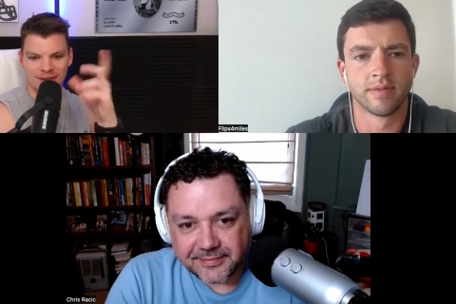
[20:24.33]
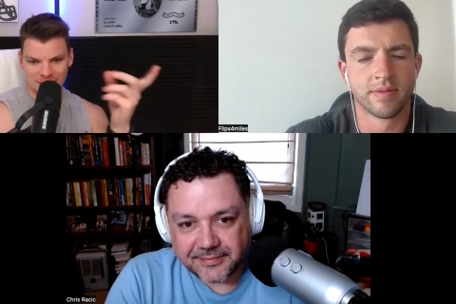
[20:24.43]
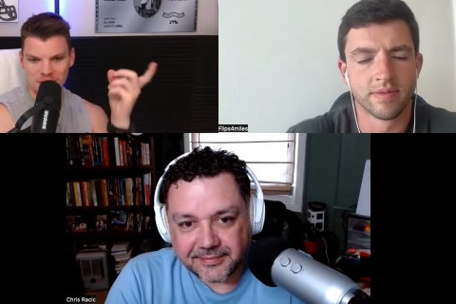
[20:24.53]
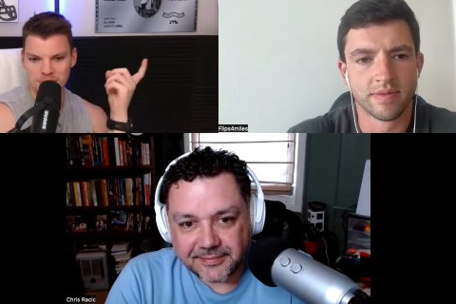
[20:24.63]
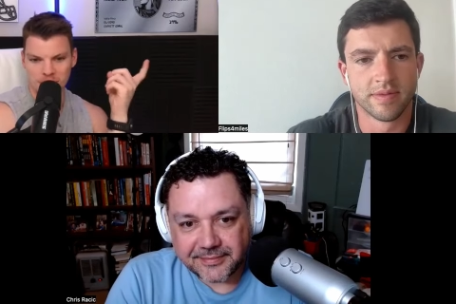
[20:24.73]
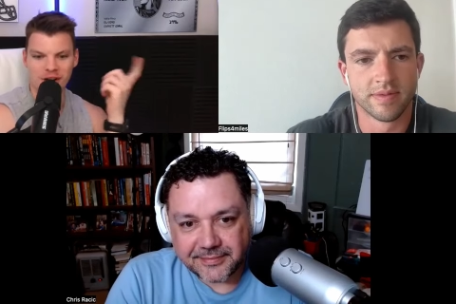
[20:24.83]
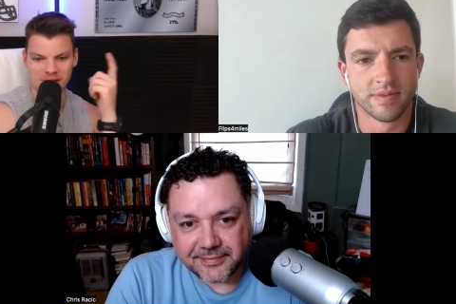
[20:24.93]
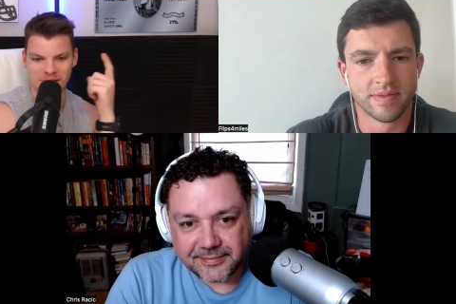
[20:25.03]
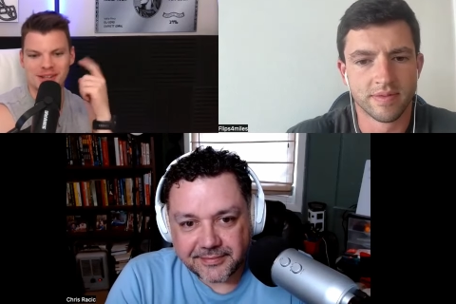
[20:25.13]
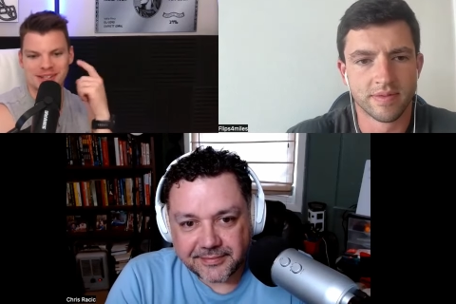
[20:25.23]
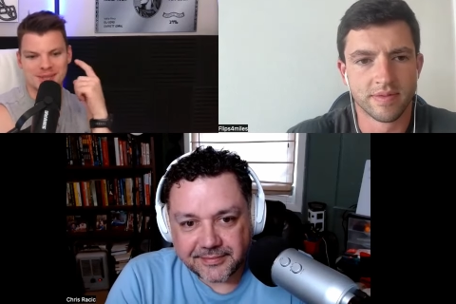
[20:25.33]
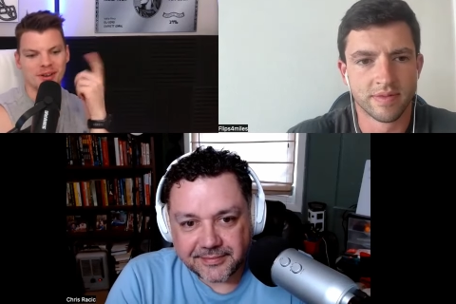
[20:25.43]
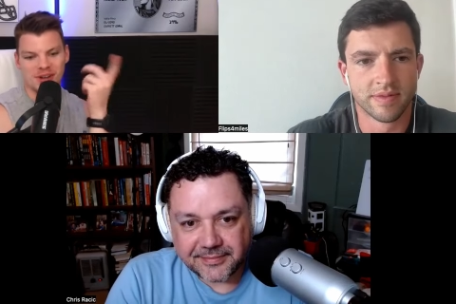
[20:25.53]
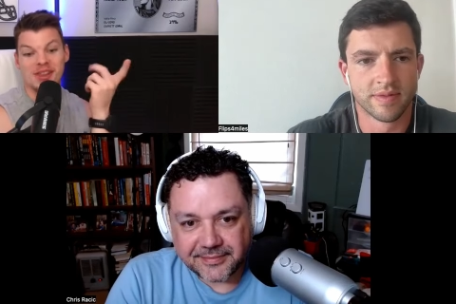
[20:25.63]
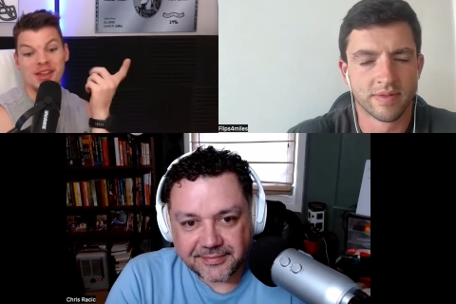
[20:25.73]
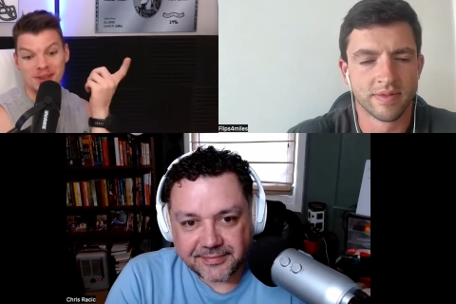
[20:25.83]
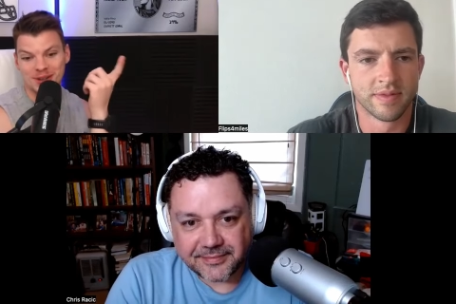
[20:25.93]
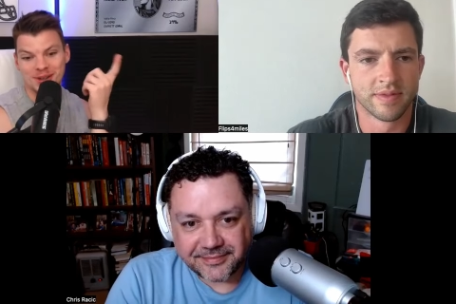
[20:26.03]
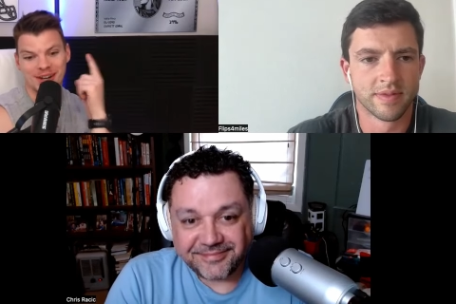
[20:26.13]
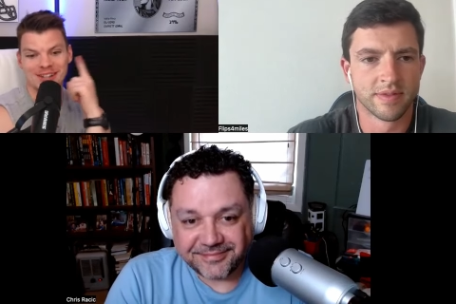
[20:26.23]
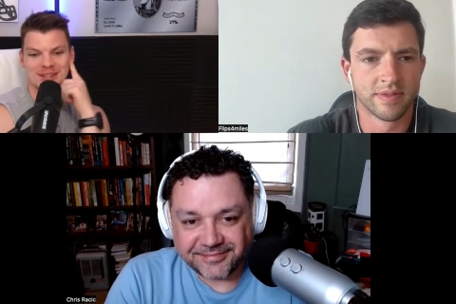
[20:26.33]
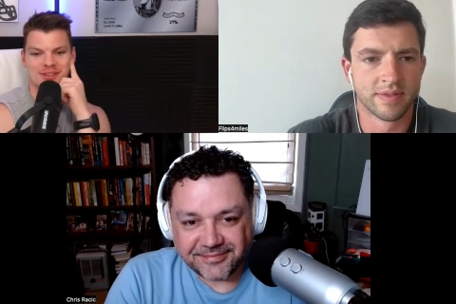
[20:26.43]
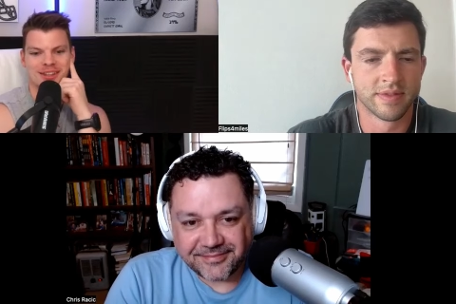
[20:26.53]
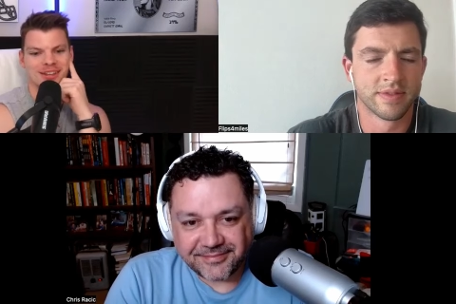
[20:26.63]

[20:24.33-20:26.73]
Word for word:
Speaker 1: your part your business partner, the other Chris over the